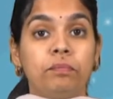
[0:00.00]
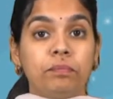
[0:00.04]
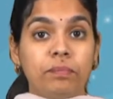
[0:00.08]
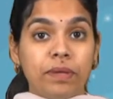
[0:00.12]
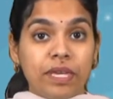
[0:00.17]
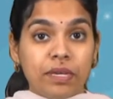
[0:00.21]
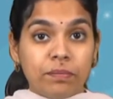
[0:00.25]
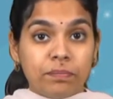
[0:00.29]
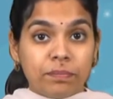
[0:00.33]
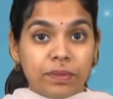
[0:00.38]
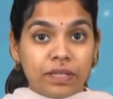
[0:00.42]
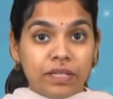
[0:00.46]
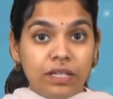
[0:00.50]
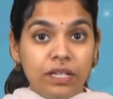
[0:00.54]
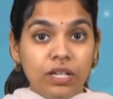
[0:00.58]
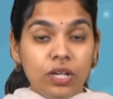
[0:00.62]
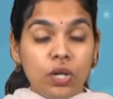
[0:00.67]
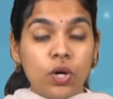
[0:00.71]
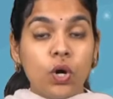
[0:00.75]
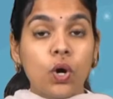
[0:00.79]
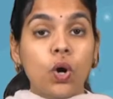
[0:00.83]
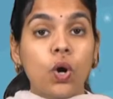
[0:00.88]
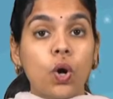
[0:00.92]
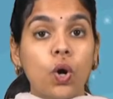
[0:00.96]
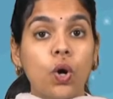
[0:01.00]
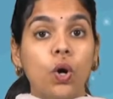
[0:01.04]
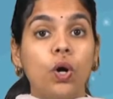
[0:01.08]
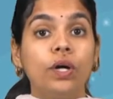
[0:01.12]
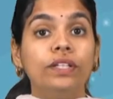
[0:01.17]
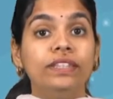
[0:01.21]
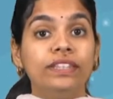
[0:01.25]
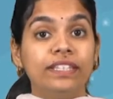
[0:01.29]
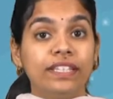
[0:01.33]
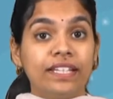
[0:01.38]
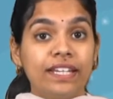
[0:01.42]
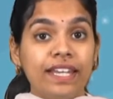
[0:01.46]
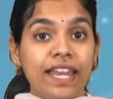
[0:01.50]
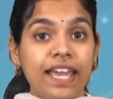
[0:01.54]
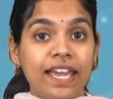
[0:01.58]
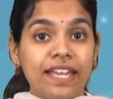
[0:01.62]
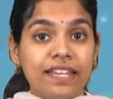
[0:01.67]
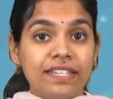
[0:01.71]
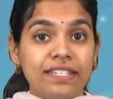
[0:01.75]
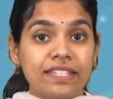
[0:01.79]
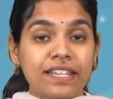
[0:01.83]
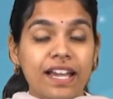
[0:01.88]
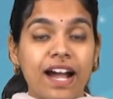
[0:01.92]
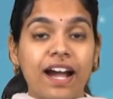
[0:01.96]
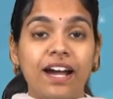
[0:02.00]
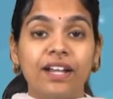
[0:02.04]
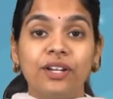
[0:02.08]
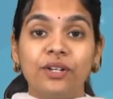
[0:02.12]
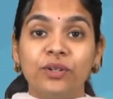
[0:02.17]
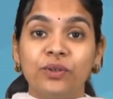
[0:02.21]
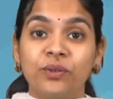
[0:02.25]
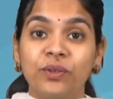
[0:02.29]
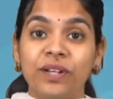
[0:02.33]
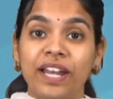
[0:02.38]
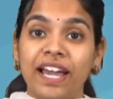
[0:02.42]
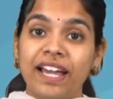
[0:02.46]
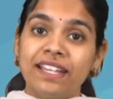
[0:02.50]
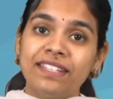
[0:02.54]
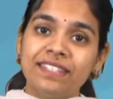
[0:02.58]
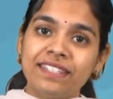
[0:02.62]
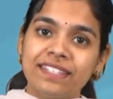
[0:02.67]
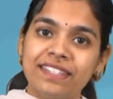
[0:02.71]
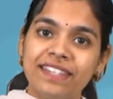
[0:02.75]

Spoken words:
People on the net are known as